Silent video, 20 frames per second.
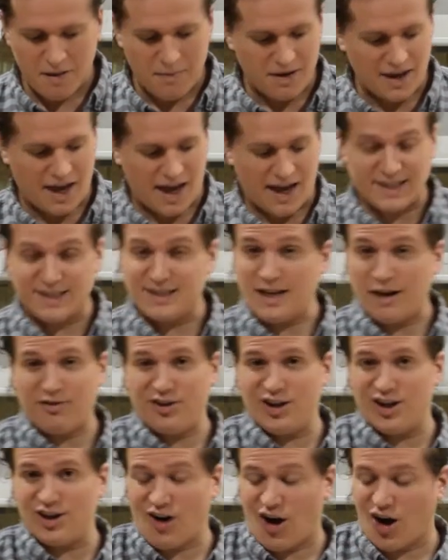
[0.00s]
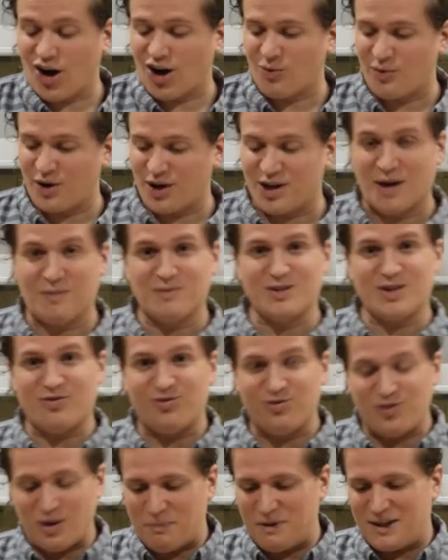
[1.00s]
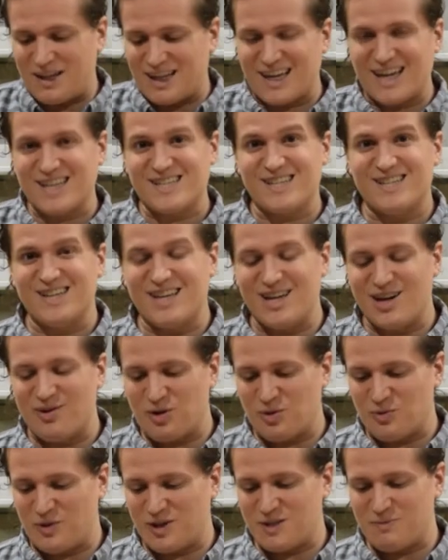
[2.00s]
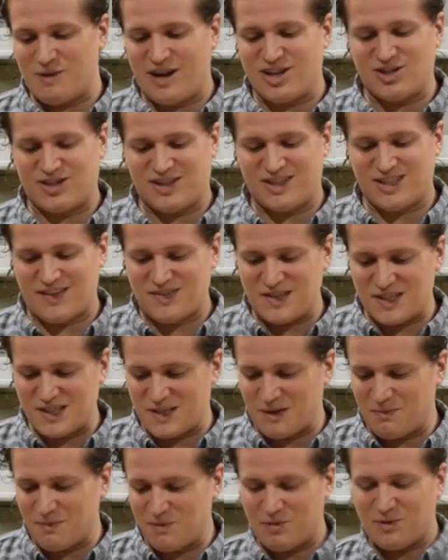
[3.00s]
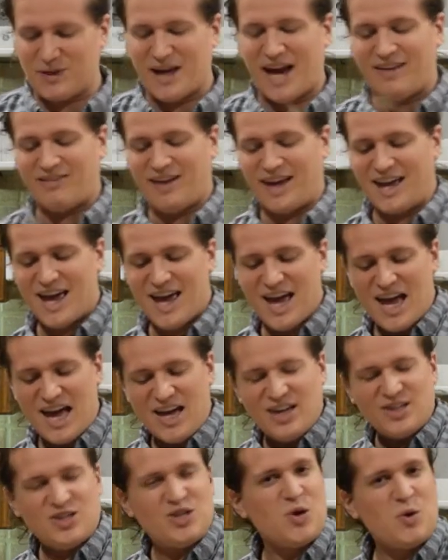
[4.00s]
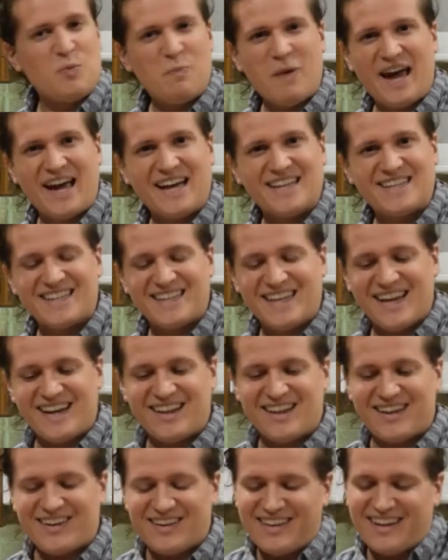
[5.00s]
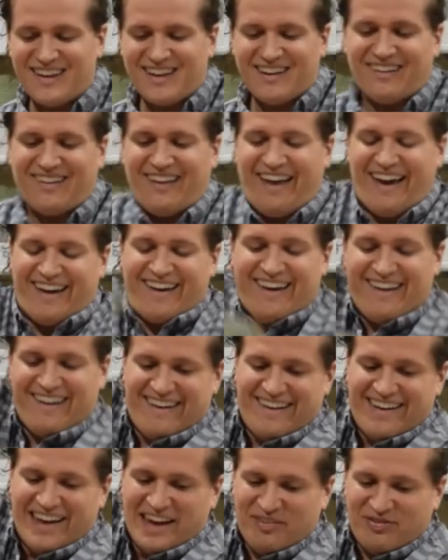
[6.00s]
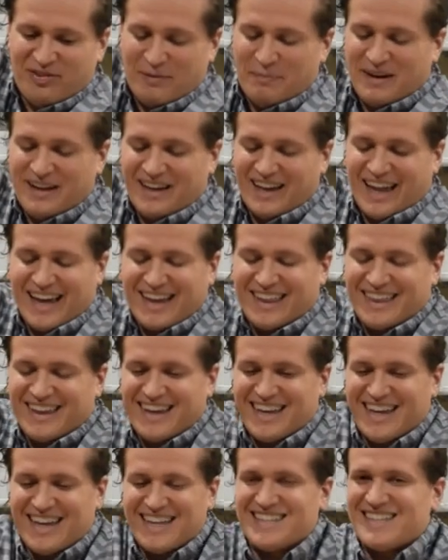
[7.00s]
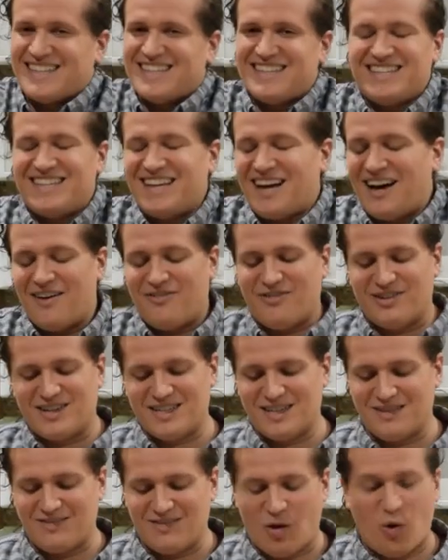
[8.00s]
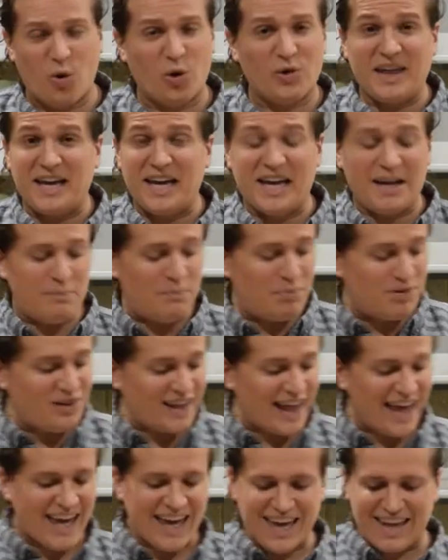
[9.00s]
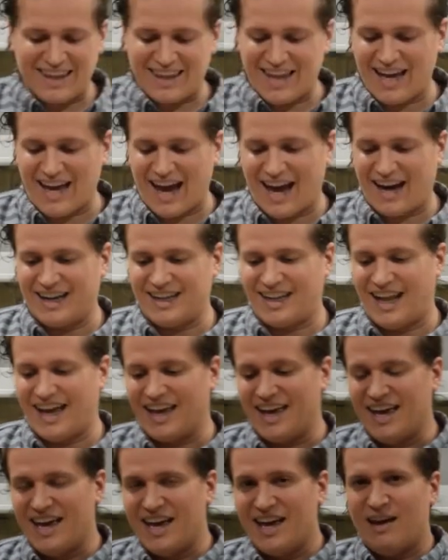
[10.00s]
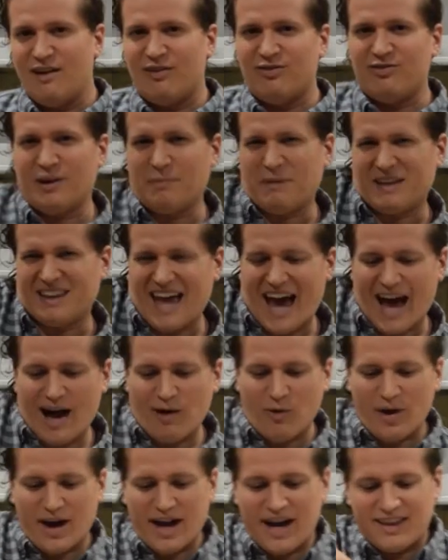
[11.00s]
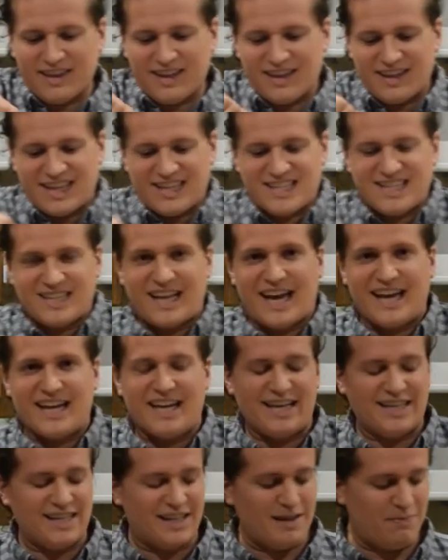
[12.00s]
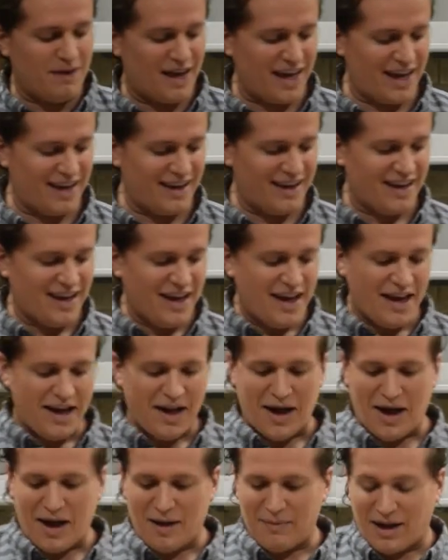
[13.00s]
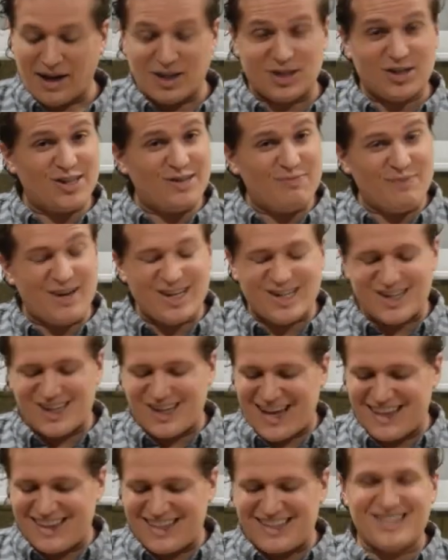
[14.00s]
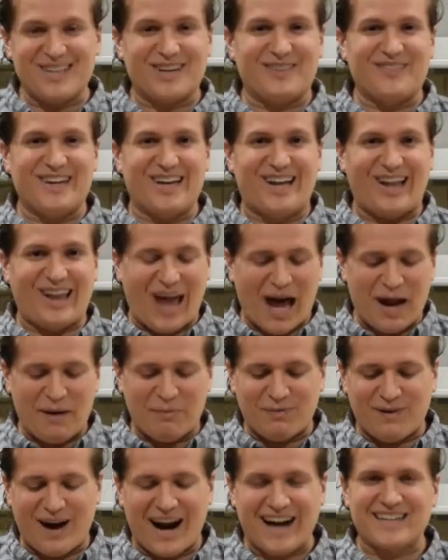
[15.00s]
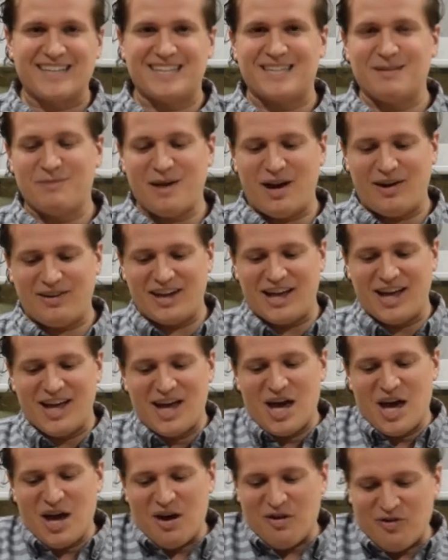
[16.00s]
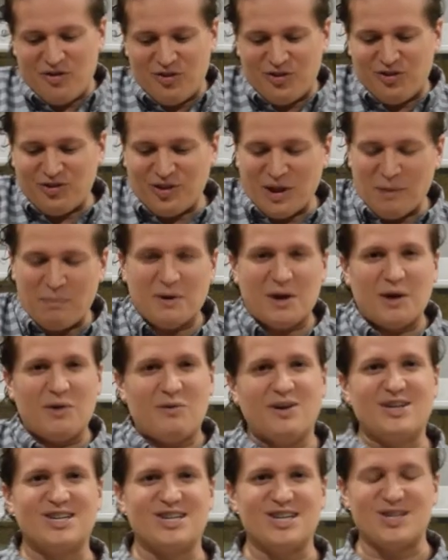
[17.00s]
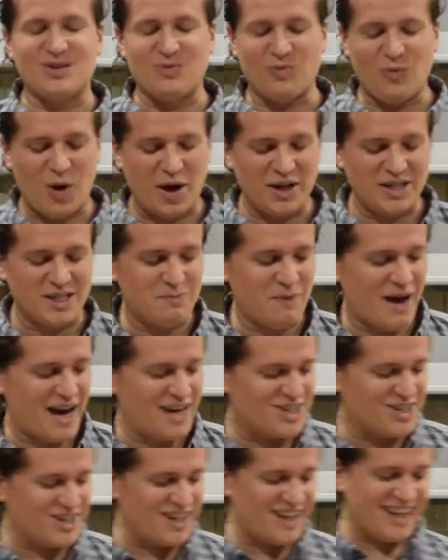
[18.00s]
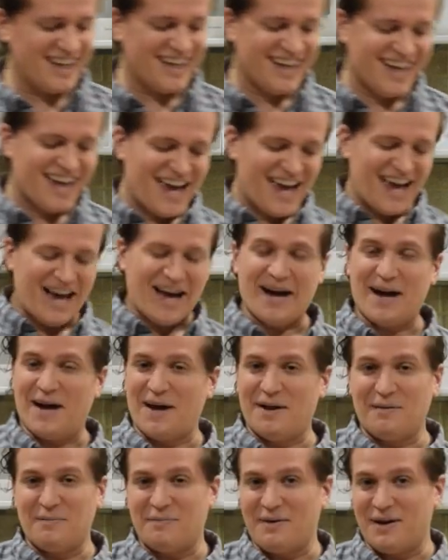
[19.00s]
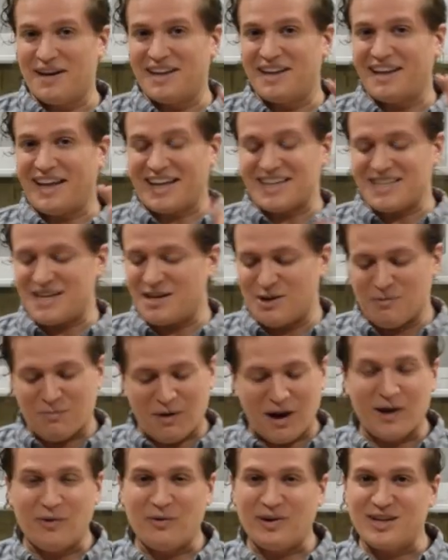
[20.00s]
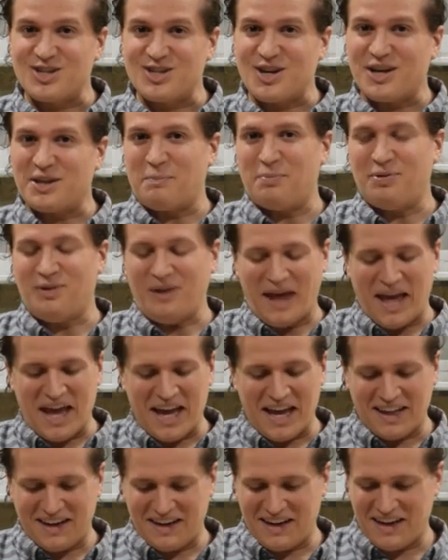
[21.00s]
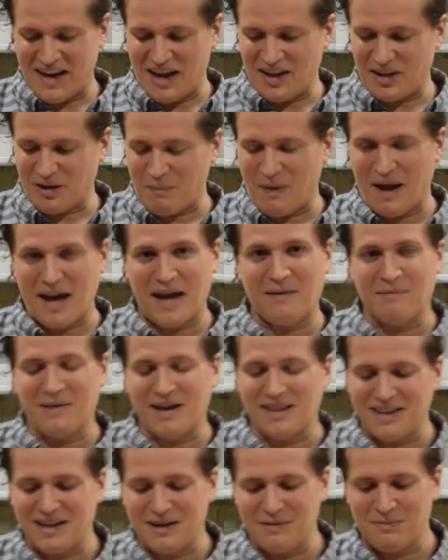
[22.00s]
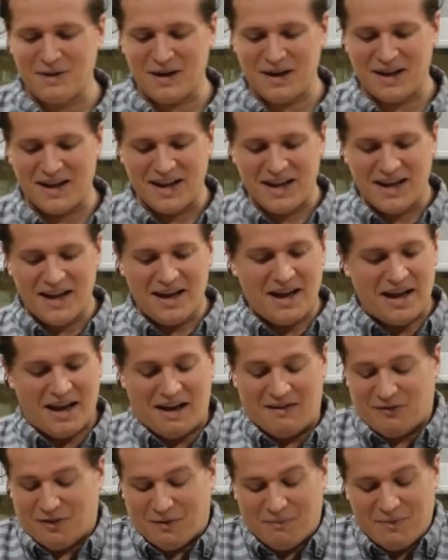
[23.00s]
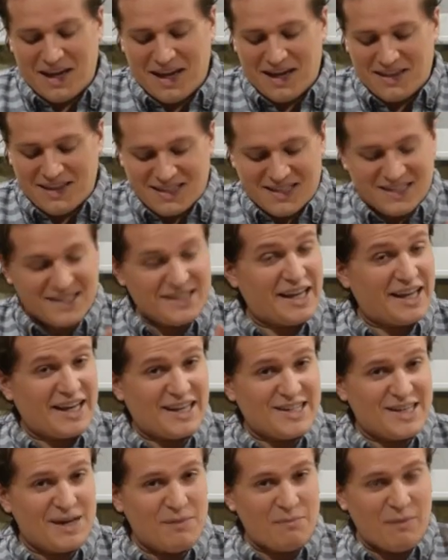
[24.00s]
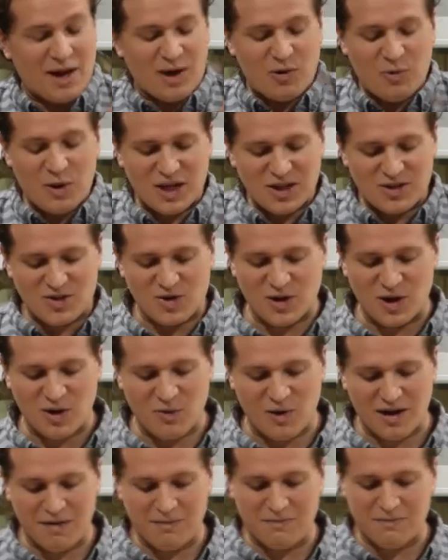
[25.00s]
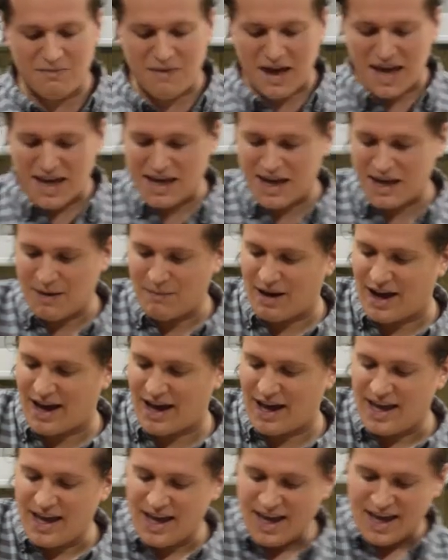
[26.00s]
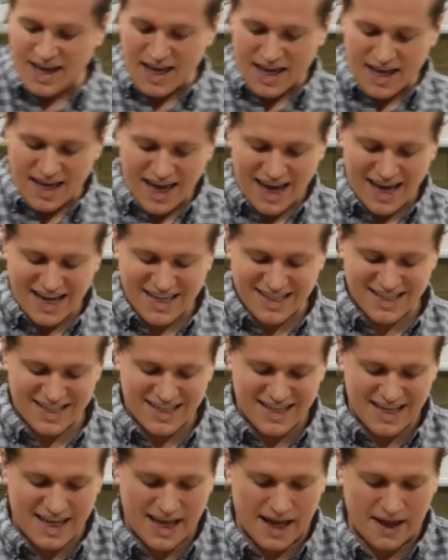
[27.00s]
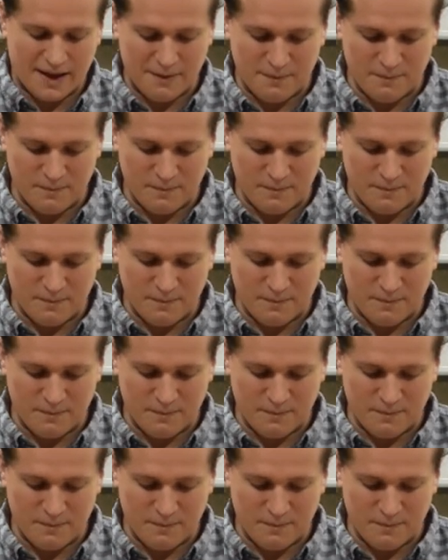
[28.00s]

But yeah, it's definitely an art when it comes to flipping the quesadilla with one spatula. Because I've seen some people they have like two pans together and then they're like flipping it like this and stuff. And some, or they get a plate and they kind of like flip it that way and then they slide it into the pan. Um, I should mention that this took me a lot of practice to be able to flip it with just one spatula. Uh, but like I said, you probably try the plate and the other pan method, but uh, for me, this is, like I said, my quick and dirty way of making my quesadilla.